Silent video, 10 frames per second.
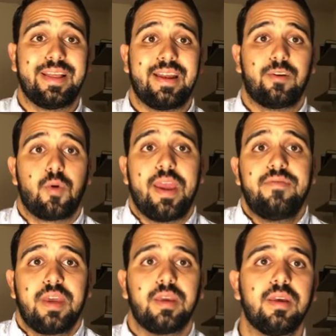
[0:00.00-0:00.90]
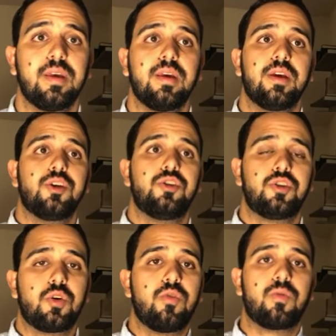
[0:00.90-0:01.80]
craving, just
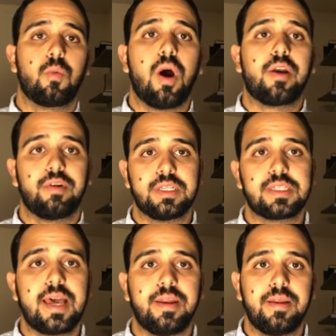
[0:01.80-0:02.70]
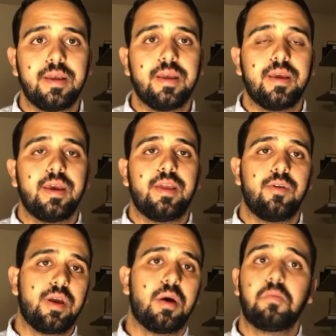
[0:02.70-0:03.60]
go for water instead. When you
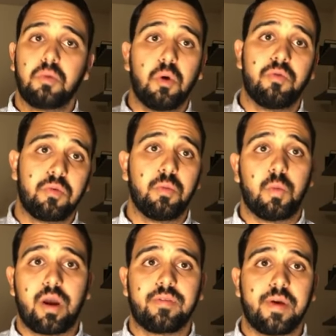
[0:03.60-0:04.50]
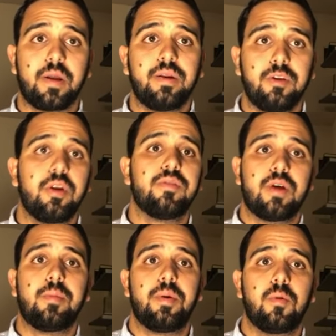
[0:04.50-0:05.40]
get up, go for a water fountain. You're gonna
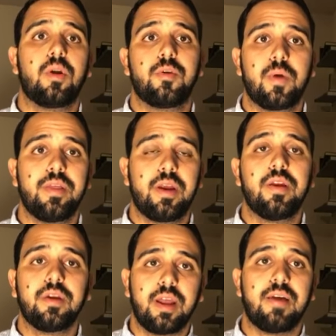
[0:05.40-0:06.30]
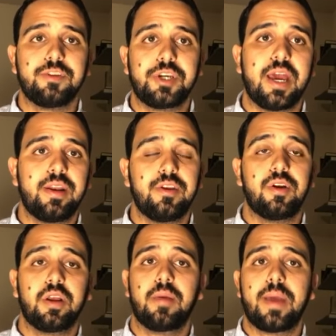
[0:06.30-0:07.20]
find people on your way there. You're gonna have a chat, and you're
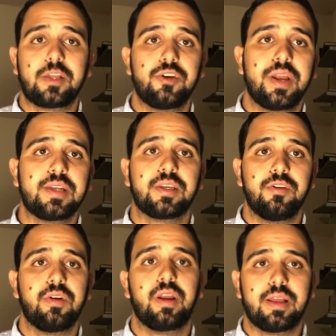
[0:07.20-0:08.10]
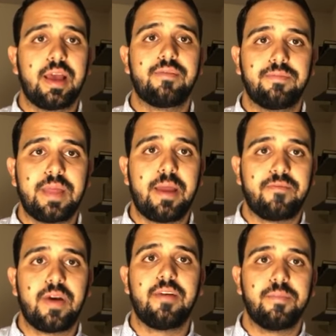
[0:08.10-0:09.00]
gonna get back to your desk, and you're gonna have that
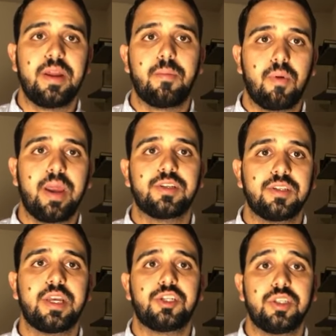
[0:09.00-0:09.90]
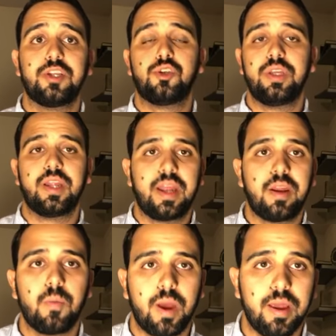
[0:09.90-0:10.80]
5-minute break sensation that you needed
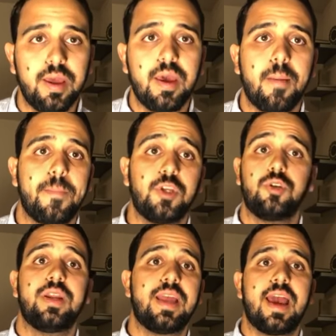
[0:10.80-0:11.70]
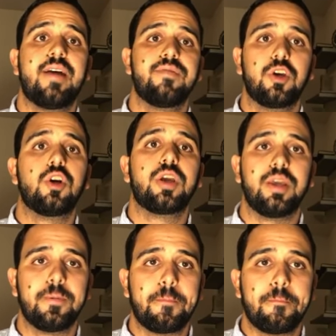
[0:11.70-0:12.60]
anyway, but you didn't have the cookie.
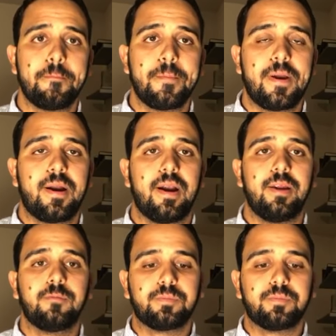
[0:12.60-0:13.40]
All right.